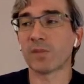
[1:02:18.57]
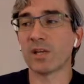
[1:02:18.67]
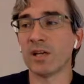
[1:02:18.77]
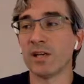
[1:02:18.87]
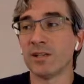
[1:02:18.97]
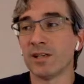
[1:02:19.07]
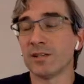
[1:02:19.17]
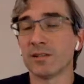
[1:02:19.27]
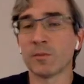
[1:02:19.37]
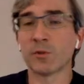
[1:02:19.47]
And
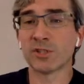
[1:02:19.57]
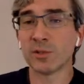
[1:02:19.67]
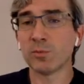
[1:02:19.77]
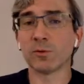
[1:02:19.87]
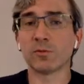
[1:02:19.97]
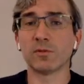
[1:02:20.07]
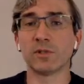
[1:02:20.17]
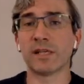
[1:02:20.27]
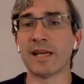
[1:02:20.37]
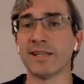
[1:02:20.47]
at the most simple
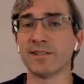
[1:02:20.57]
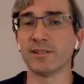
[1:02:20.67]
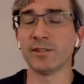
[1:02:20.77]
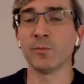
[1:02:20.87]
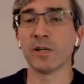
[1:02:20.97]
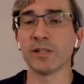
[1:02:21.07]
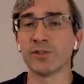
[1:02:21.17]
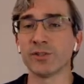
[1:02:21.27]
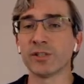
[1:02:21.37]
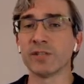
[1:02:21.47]
case, you might
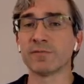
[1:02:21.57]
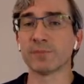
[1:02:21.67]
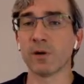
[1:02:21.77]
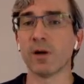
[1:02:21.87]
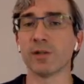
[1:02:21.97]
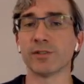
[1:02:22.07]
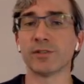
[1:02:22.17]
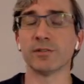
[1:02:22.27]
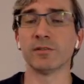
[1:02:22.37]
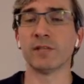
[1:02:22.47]
just get
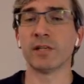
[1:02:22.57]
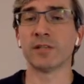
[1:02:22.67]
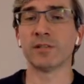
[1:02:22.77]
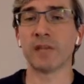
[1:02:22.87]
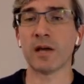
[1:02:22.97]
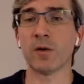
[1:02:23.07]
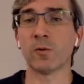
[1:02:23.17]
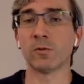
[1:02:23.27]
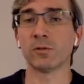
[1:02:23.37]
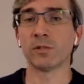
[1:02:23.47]
frost that is
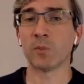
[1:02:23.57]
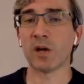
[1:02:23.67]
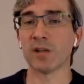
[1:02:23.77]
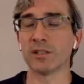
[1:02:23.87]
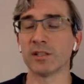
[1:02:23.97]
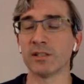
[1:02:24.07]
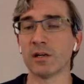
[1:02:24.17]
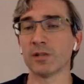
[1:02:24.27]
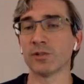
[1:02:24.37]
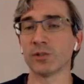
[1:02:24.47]
now deposited
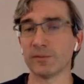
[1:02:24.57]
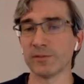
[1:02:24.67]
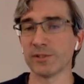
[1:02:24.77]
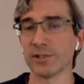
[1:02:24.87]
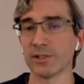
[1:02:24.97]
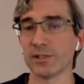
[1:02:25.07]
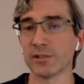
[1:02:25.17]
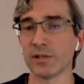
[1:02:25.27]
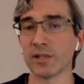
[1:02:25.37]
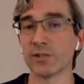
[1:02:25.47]
on
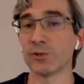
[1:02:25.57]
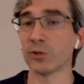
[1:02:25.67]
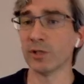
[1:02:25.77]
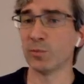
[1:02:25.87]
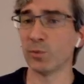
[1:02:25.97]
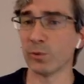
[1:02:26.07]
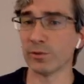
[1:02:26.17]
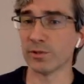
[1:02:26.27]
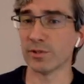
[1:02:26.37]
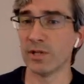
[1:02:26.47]
surfaces like circuit
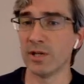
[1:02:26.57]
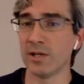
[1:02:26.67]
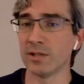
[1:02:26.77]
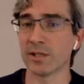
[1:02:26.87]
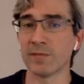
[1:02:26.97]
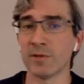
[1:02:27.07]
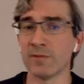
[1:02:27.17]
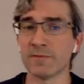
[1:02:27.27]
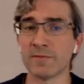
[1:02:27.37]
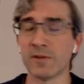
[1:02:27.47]
boards. Like if you
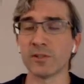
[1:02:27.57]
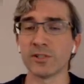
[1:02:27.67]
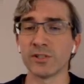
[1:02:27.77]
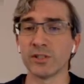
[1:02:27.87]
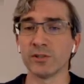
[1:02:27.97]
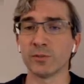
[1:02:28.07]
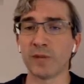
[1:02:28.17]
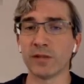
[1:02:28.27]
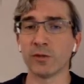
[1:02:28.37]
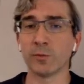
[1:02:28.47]
have a fairly sealed
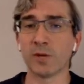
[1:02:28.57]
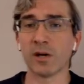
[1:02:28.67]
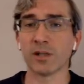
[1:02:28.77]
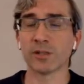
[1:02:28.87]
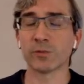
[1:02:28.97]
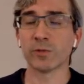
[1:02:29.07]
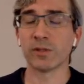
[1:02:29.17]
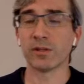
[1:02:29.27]
payload box with